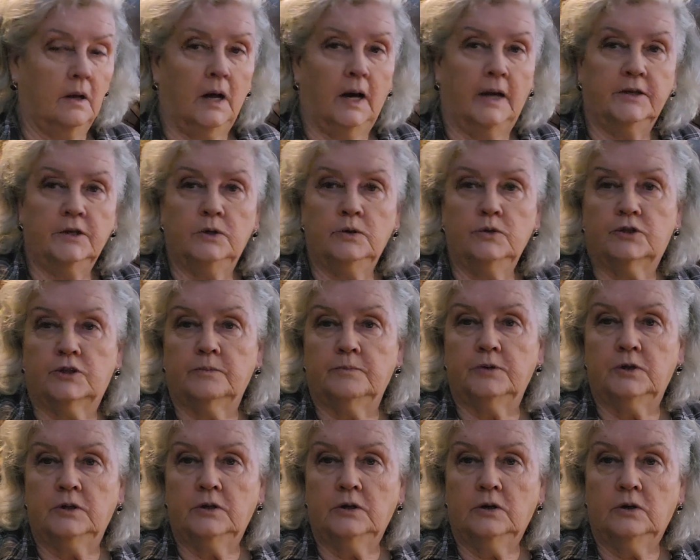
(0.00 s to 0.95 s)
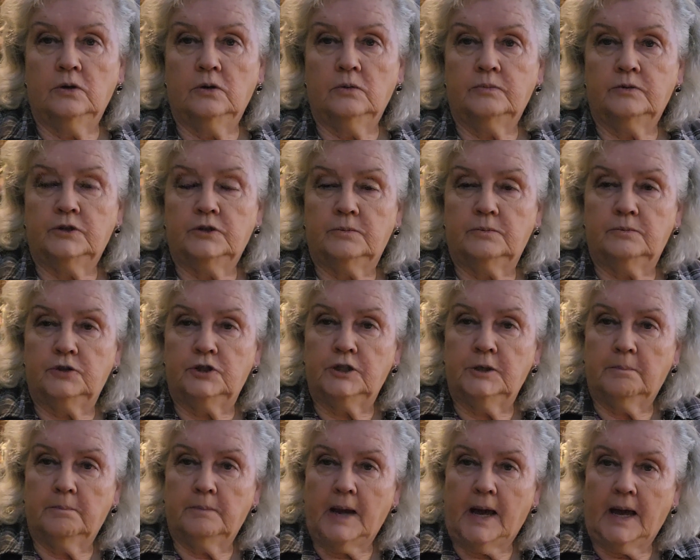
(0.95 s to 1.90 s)
I use them, you know,
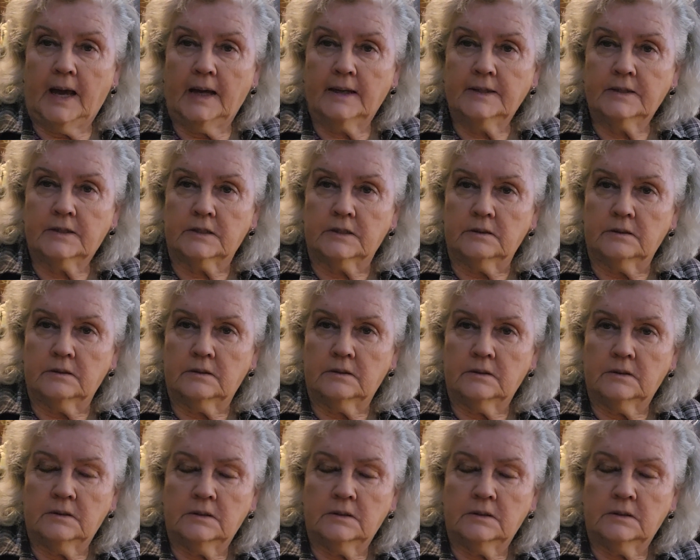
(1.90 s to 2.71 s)
chip bags and